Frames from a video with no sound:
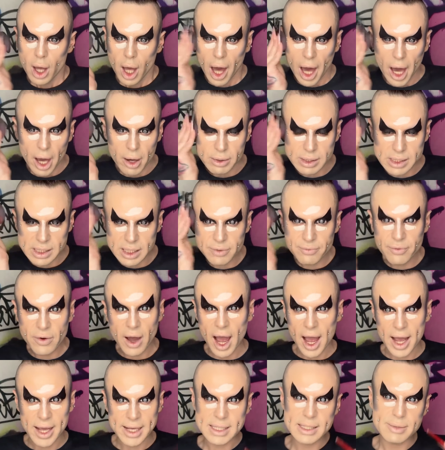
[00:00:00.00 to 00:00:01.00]
I was
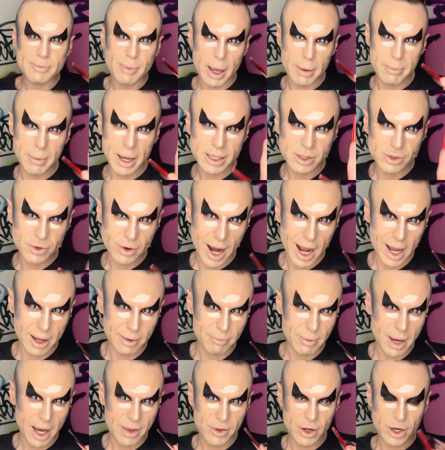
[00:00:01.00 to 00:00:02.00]
advised by my drag
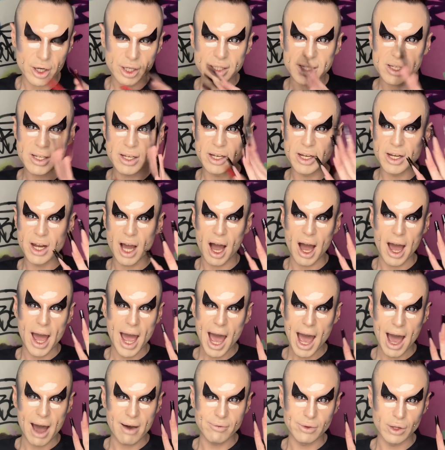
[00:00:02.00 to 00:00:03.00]
mother to not
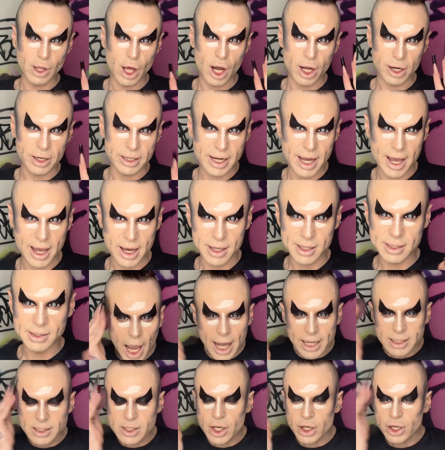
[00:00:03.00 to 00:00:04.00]
have long nails.
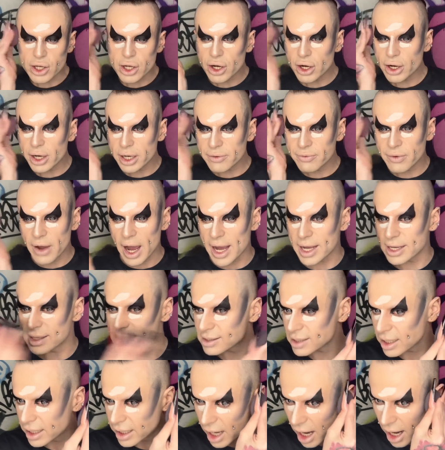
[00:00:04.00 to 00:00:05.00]
I took her
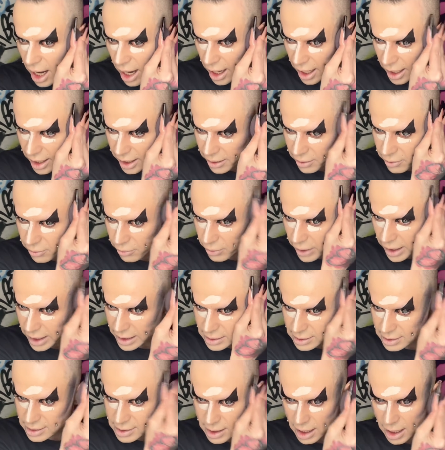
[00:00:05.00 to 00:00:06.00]
advice and I
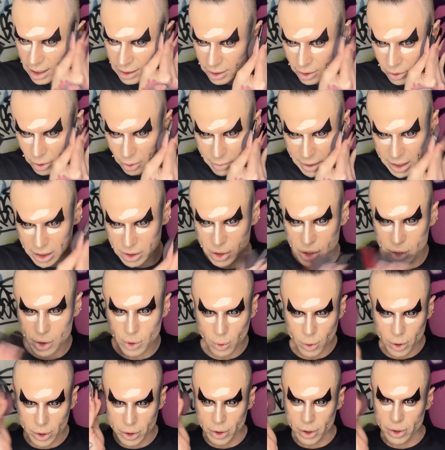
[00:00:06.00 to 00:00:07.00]
went a little bit
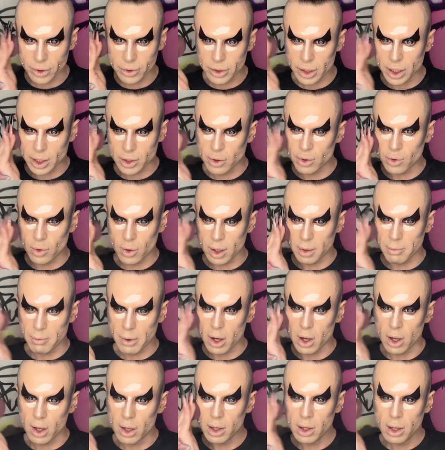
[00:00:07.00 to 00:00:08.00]
shorter than
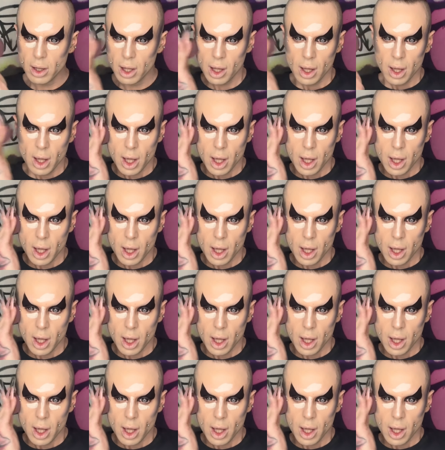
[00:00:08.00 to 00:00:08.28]
normal.